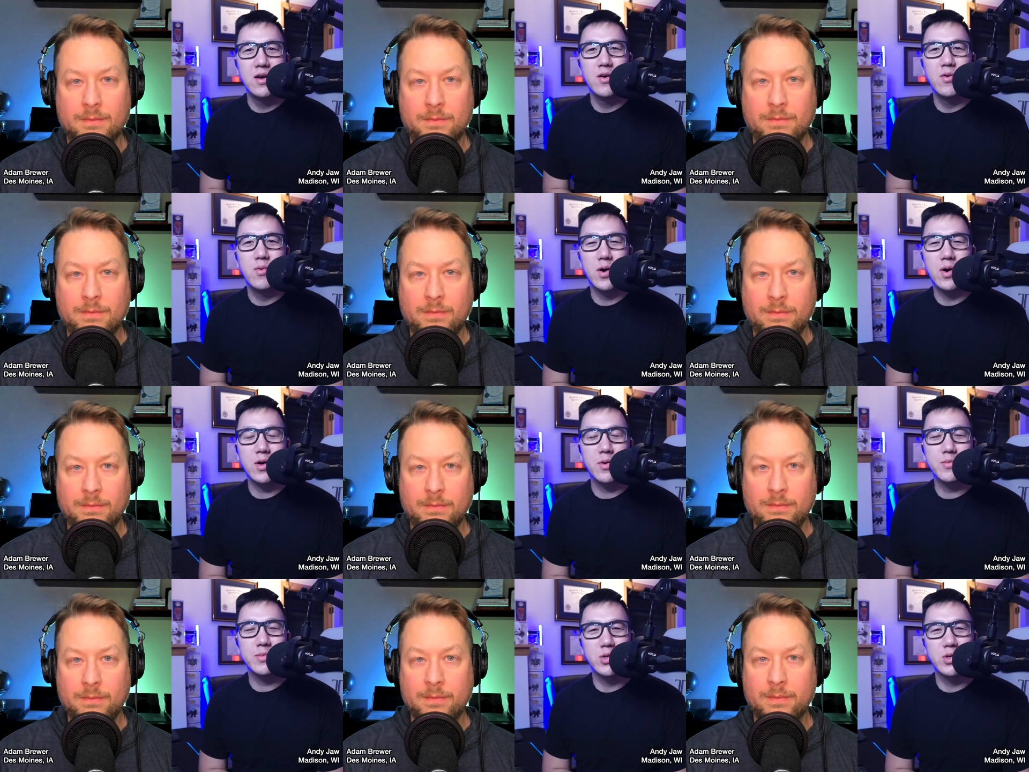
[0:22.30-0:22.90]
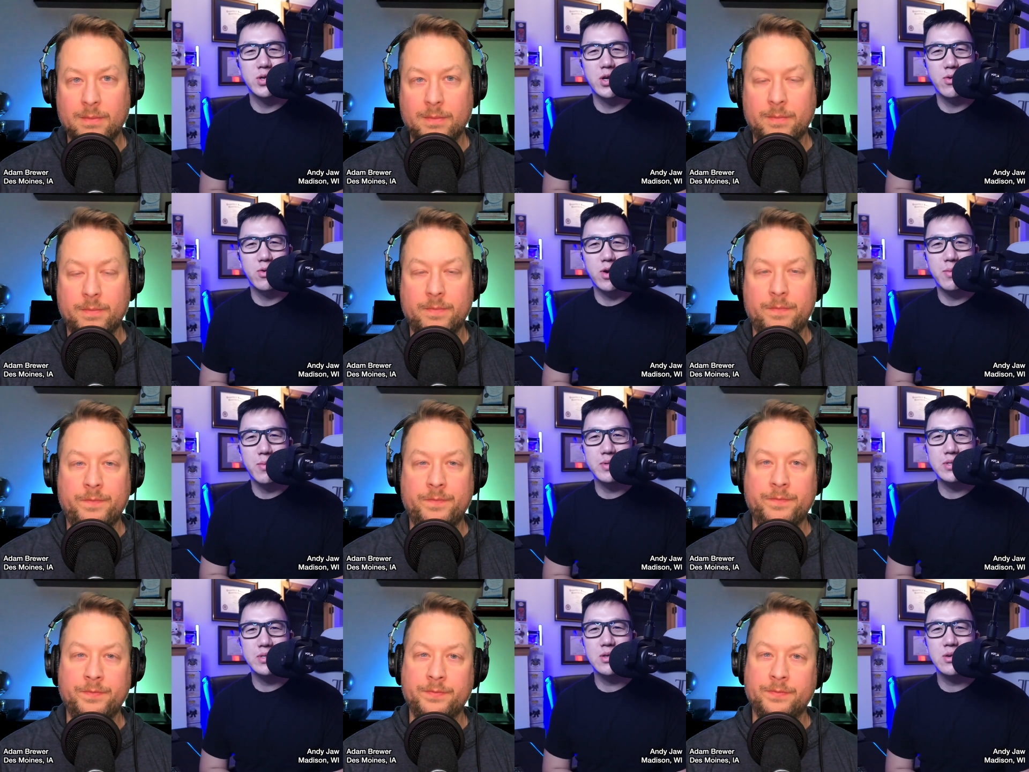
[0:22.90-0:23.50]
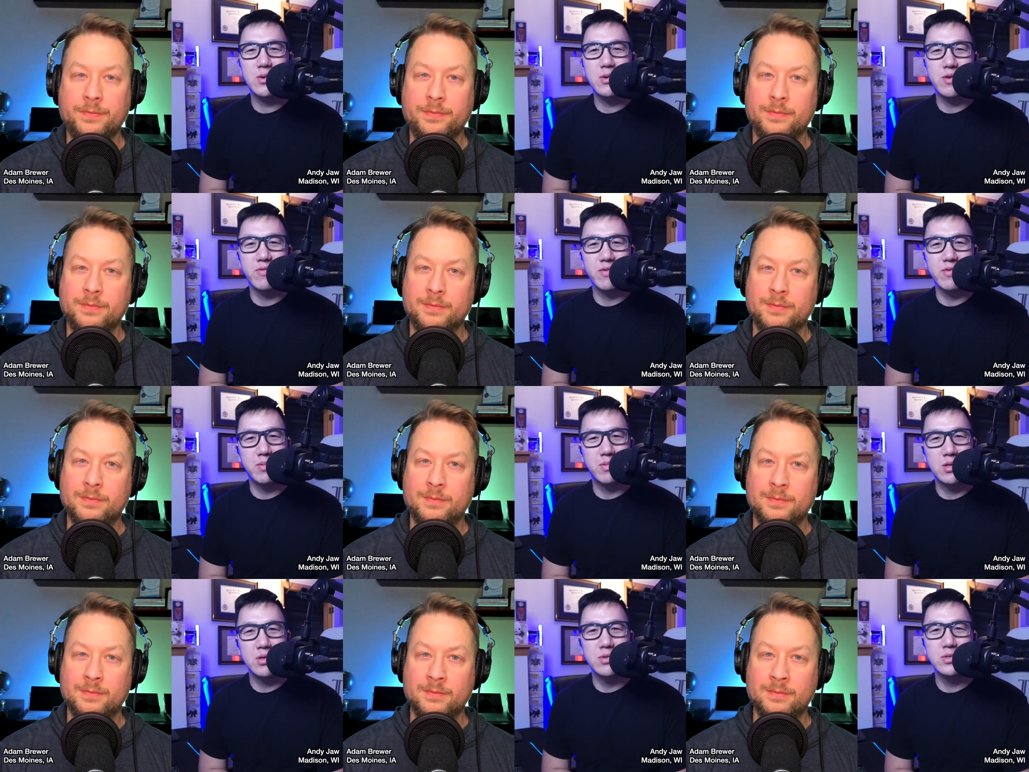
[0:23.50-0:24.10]
Speaker 1: Welcome to another episode of
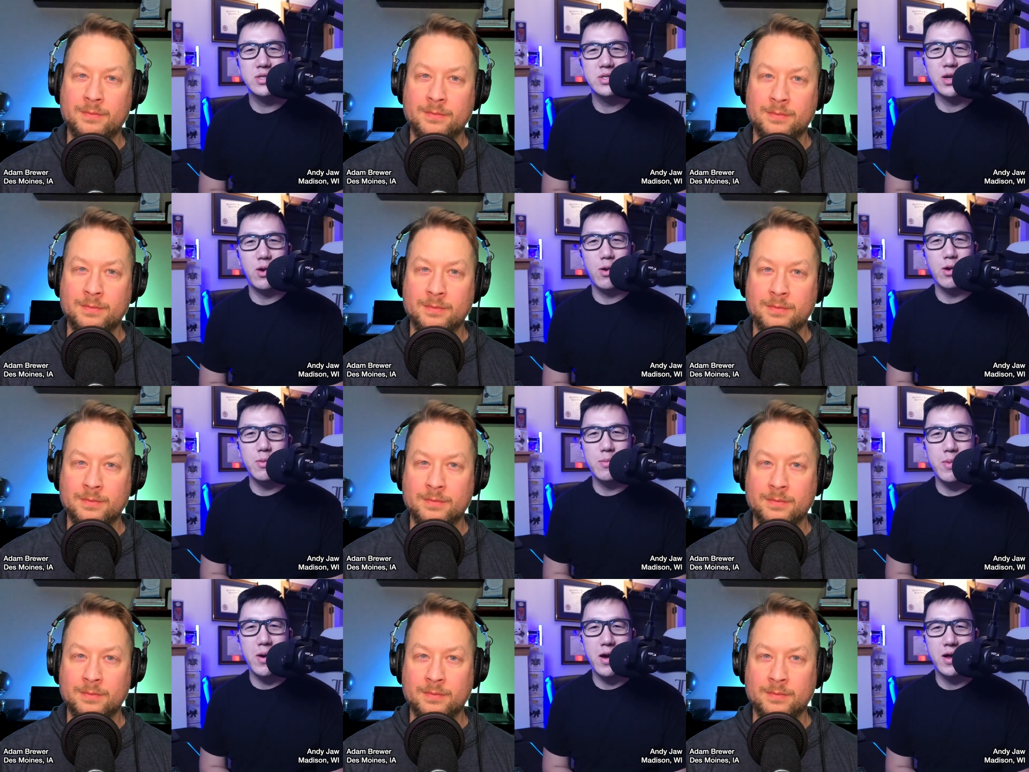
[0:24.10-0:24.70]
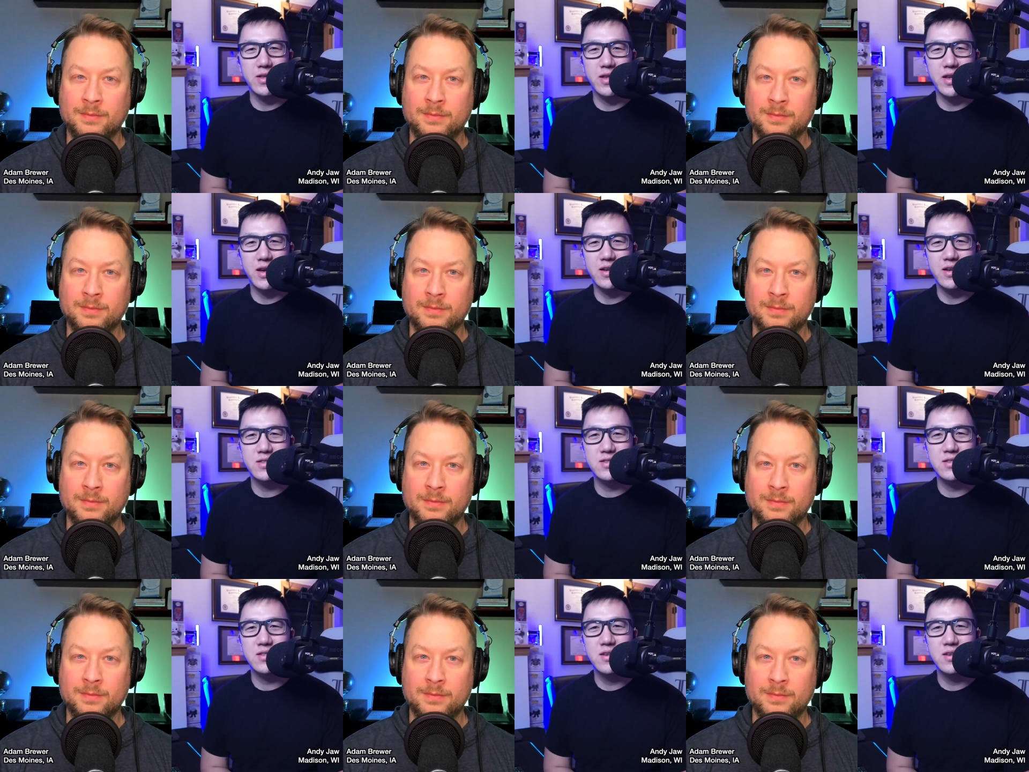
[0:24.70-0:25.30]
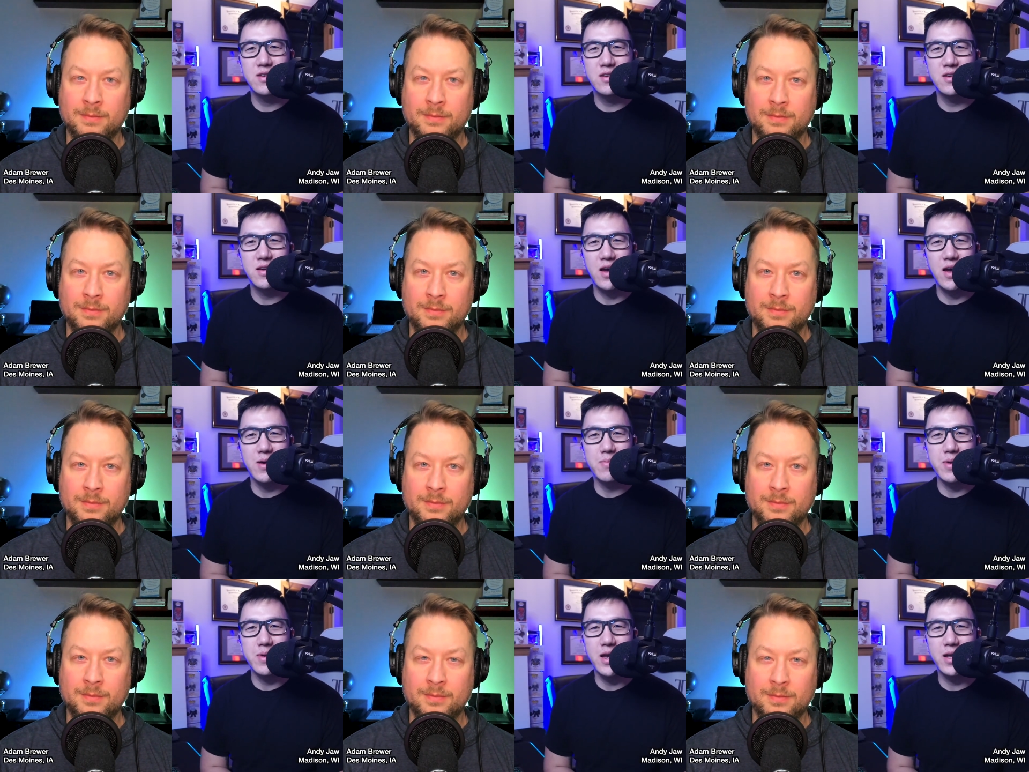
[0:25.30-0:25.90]
the Blue Security Podcast.
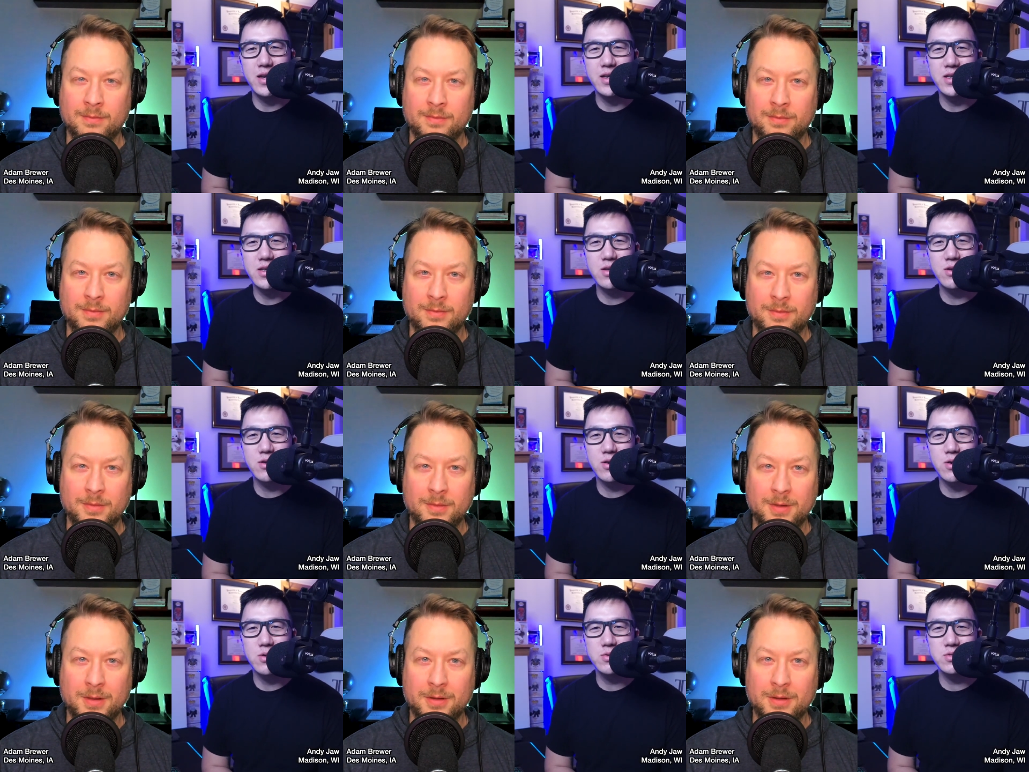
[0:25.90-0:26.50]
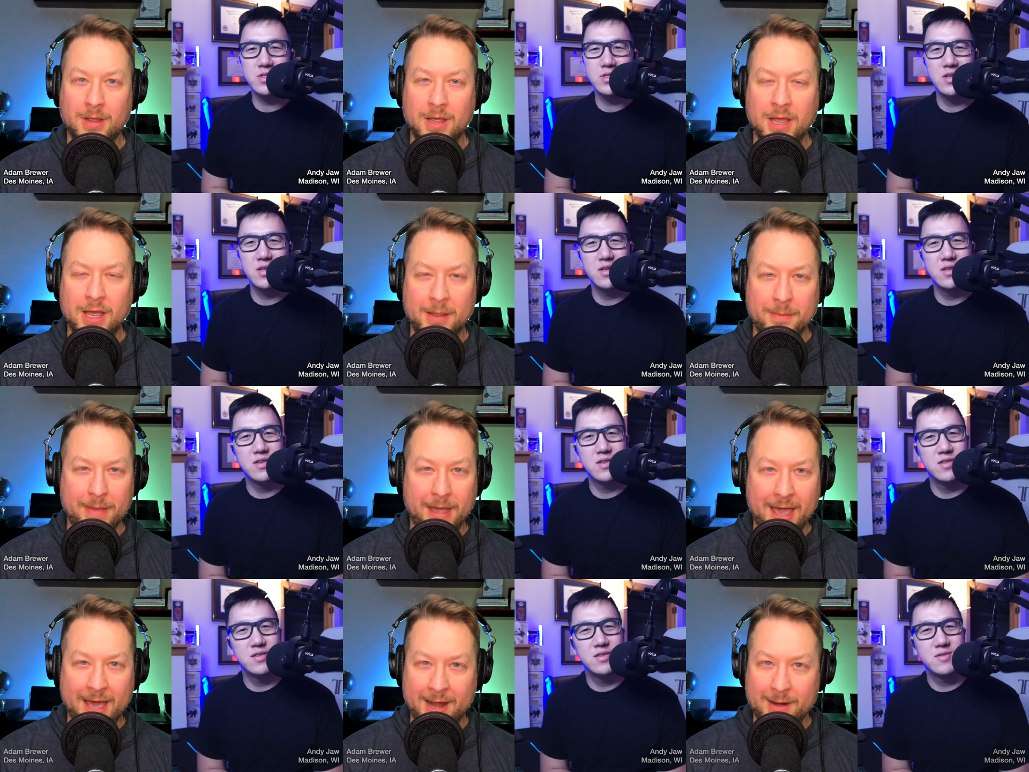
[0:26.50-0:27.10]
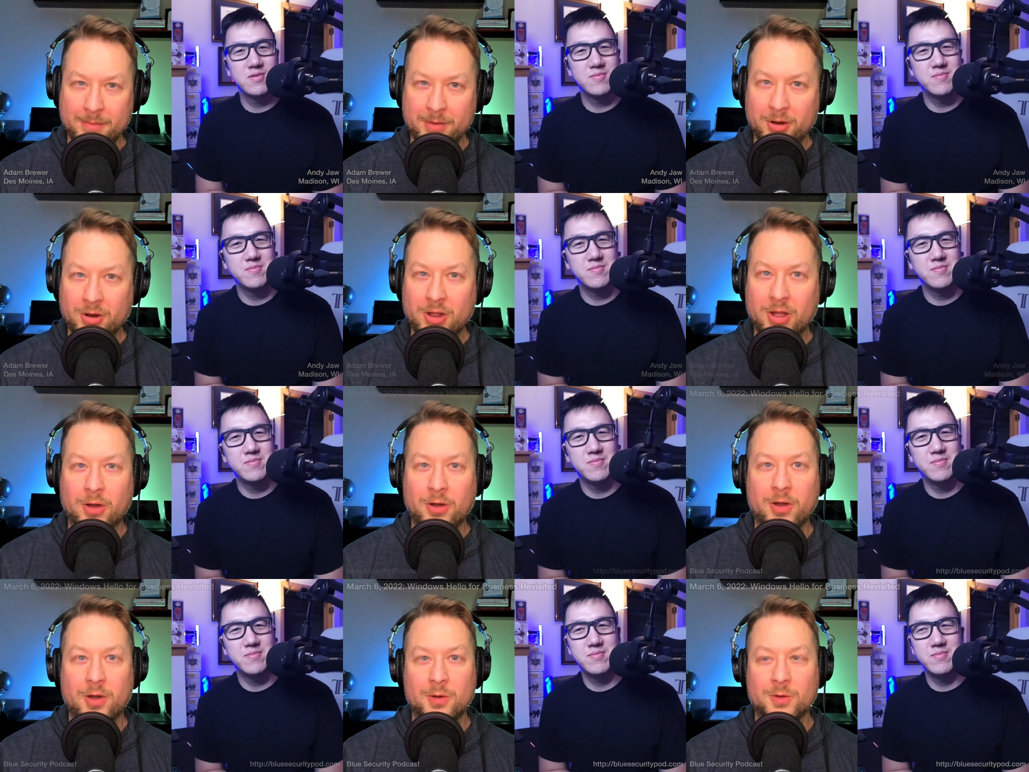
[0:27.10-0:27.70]
I'm Andy, your host.
Speaker 2: I'm Adam, your
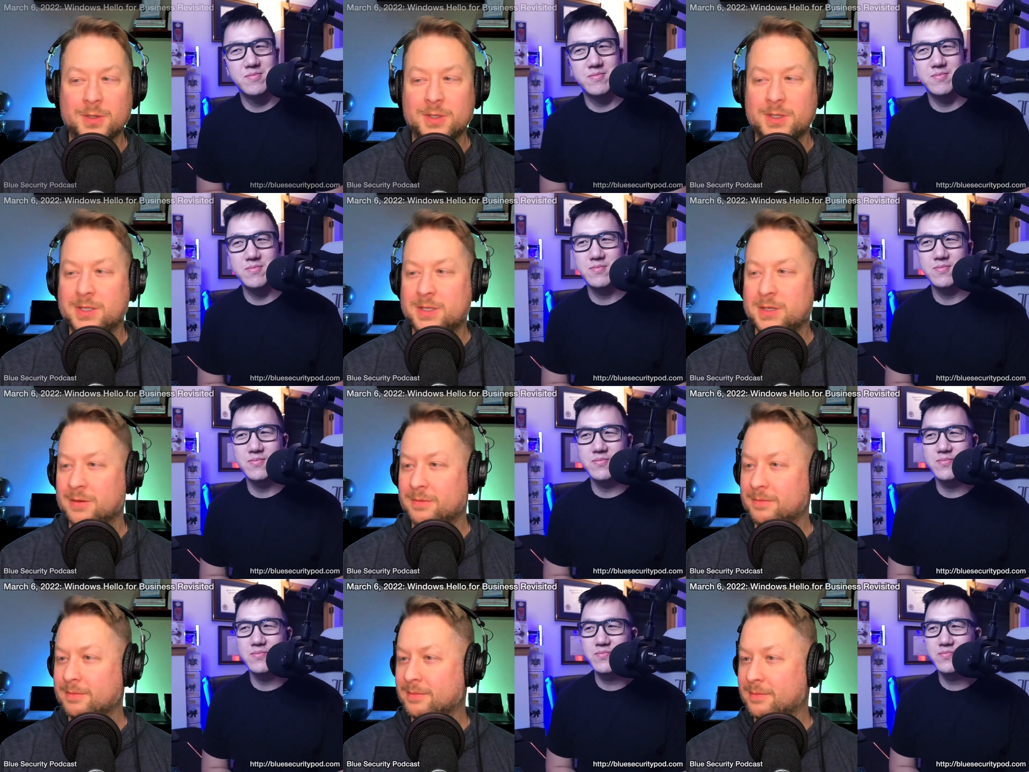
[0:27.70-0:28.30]
co host.